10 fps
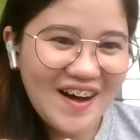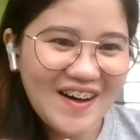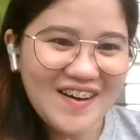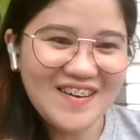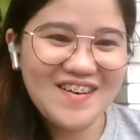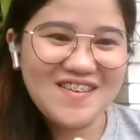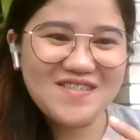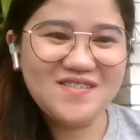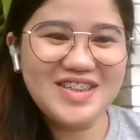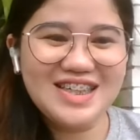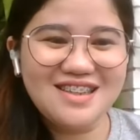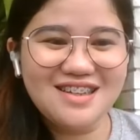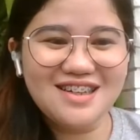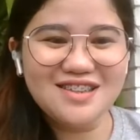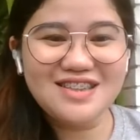uh, with
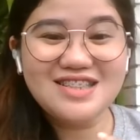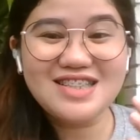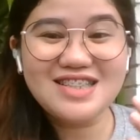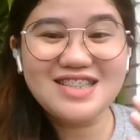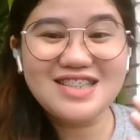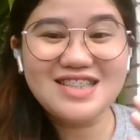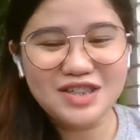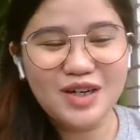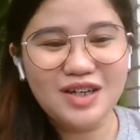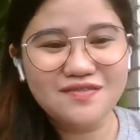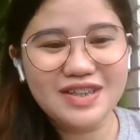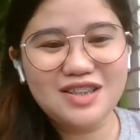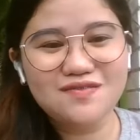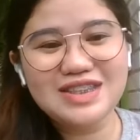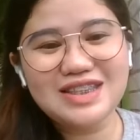this kind of
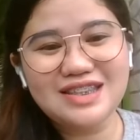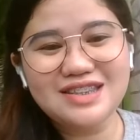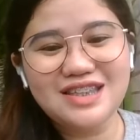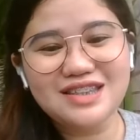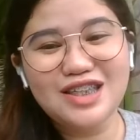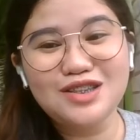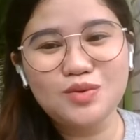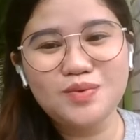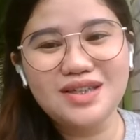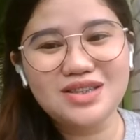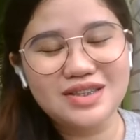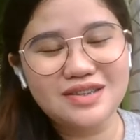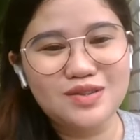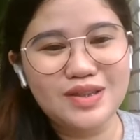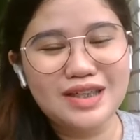activities that they do with the
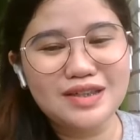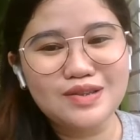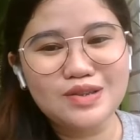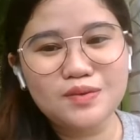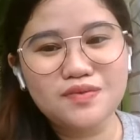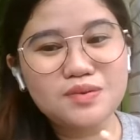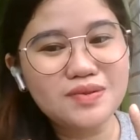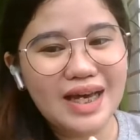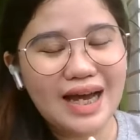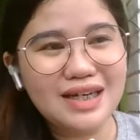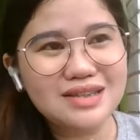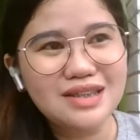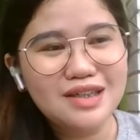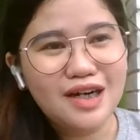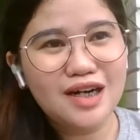children. So through that,
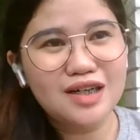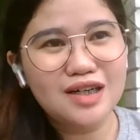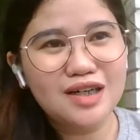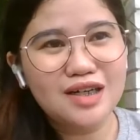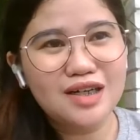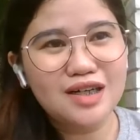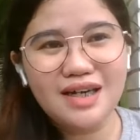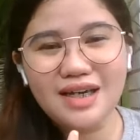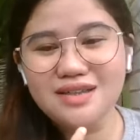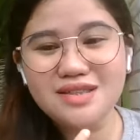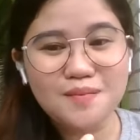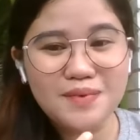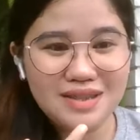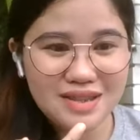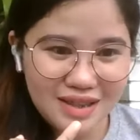I could gain
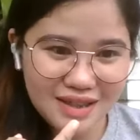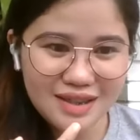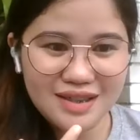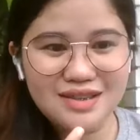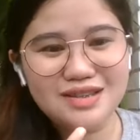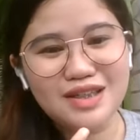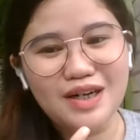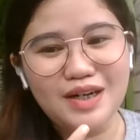some ideas